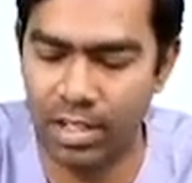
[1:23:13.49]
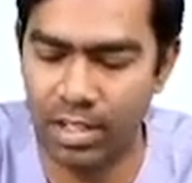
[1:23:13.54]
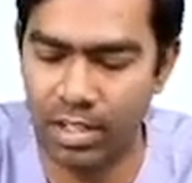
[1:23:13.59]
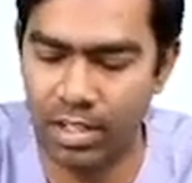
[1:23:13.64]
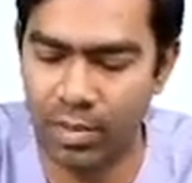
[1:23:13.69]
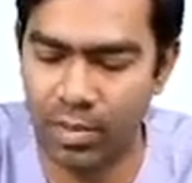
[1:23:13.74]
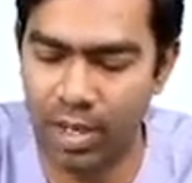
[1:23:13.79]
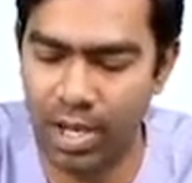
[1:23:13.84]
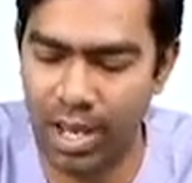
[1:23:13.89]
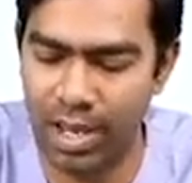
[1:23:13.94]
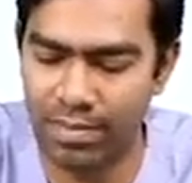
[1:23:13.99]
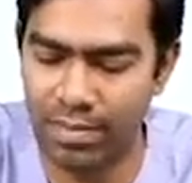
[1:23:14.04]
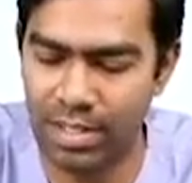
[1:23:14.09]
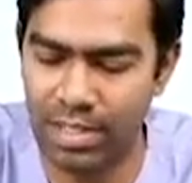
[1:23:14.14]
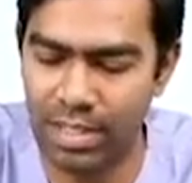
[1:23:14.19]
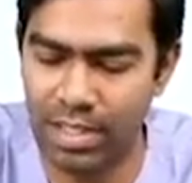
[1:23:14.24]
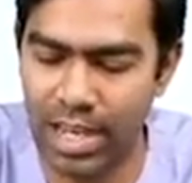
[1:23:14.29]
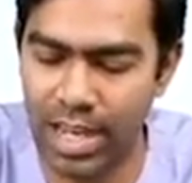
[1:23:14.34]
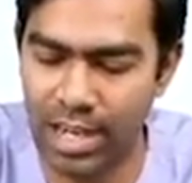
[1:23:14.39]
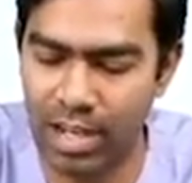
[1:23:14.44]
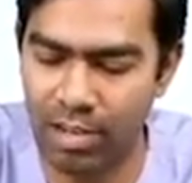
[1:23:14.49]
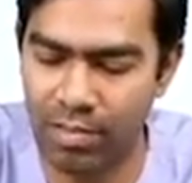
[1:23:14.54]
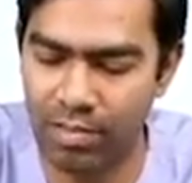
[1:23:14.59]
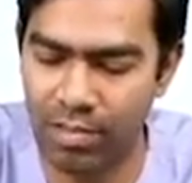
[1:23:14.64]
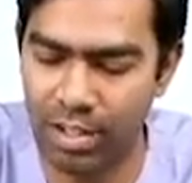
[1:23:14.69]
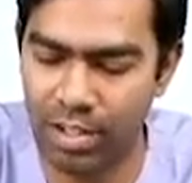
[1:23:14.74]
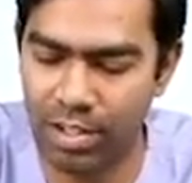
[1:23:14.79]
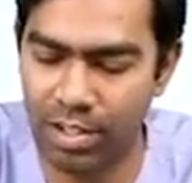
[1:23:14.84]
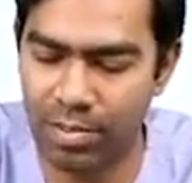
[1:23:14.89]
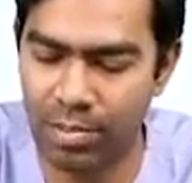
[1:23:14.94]
you will have this gain of
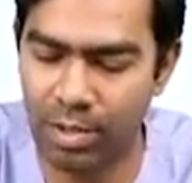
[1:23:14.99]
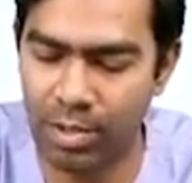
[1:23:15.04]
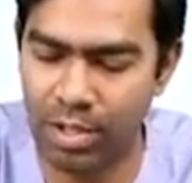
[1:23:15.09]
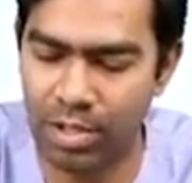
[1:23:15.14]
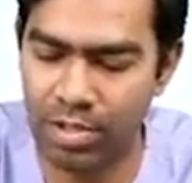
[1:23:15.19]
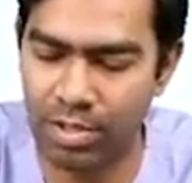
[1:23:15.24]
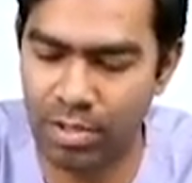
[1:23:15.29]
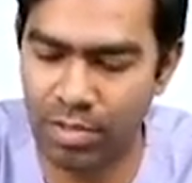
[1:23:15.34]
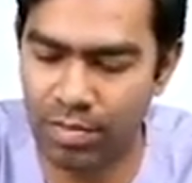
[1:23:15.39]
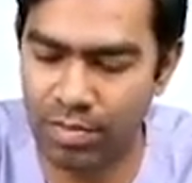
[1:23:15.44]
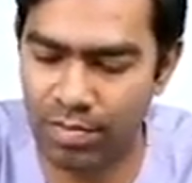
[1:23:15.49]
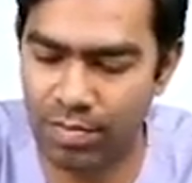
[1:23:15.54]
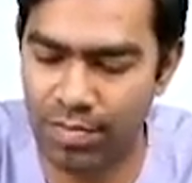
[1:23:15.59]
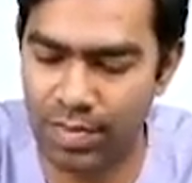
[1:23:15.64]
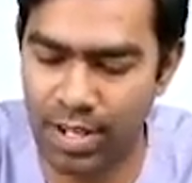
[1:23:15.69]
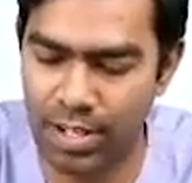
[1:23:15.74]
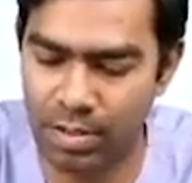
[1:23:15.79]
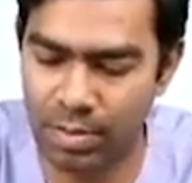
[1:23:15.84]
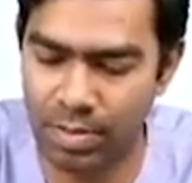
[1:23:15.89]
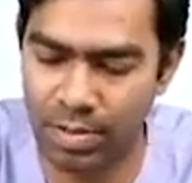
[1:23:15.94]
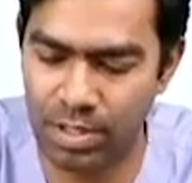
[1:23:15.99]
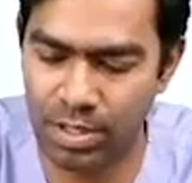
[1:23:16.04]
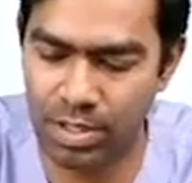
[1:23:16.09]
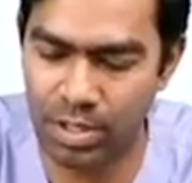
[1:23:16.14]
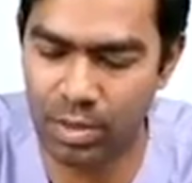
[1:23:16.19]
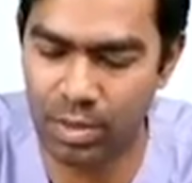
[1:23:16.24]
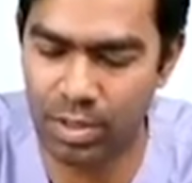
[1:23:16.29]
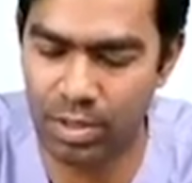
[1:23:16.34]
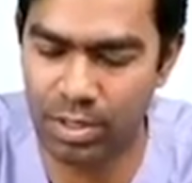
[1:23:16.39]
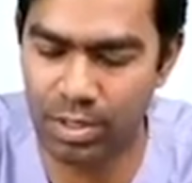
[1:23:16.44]
function mutation of
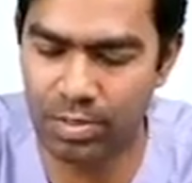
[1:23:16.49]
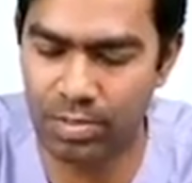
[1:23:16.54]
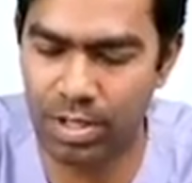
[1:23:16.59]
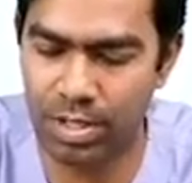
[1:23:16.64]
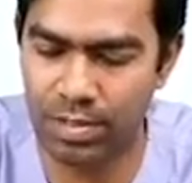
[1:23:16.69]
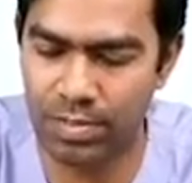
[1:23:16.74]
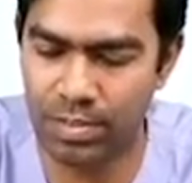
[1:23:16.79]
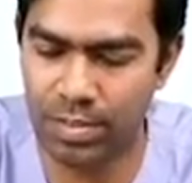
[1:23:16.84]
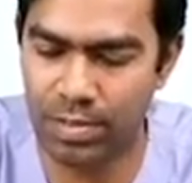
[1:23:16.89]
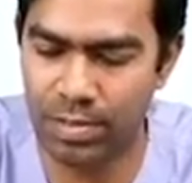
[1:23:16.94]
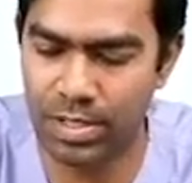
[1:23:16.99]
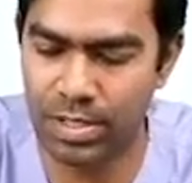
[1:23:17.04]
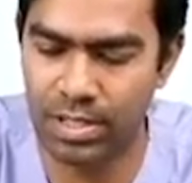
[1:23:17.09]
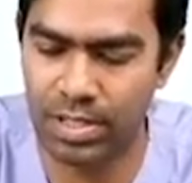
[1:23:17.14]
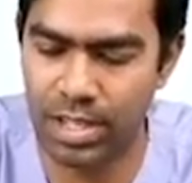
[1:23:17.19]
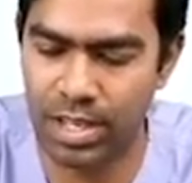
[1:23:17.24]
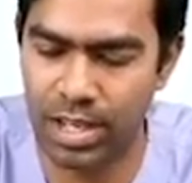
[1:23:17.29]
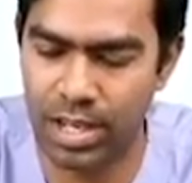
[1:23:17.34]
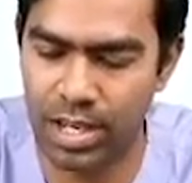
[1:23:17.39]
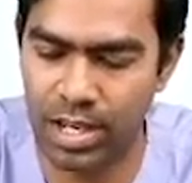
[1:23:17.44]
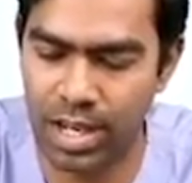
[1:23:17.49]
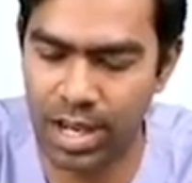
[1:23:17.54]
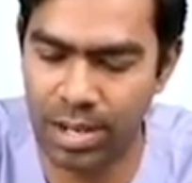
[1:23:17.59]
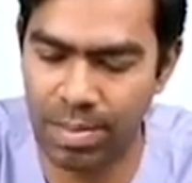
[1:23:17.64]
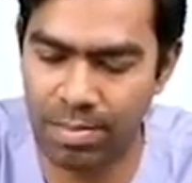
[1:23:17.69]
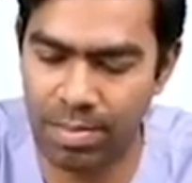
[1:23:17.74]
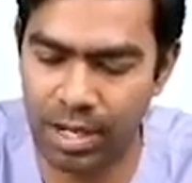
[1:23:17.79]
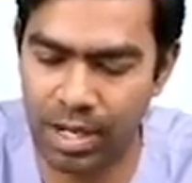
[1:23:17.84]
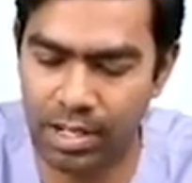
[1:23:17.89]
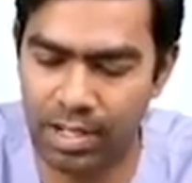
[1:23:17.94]
vasopressin 2 receptors, which means they are
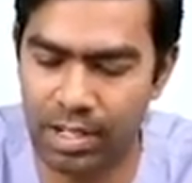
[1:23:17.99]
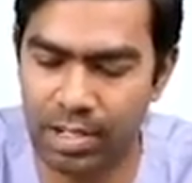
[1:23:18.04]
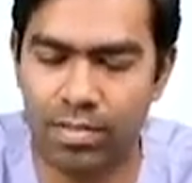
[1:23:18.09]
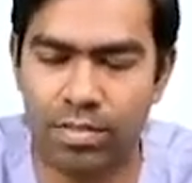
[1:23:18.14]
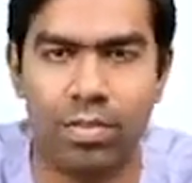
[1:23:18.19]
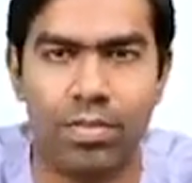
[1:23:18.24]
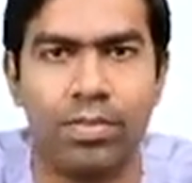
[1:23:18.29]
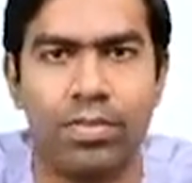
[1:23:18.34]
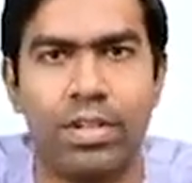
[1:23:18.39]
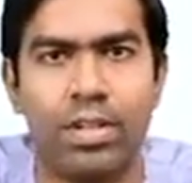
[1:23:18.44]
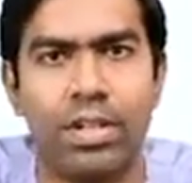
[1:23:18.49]
hyperactive now.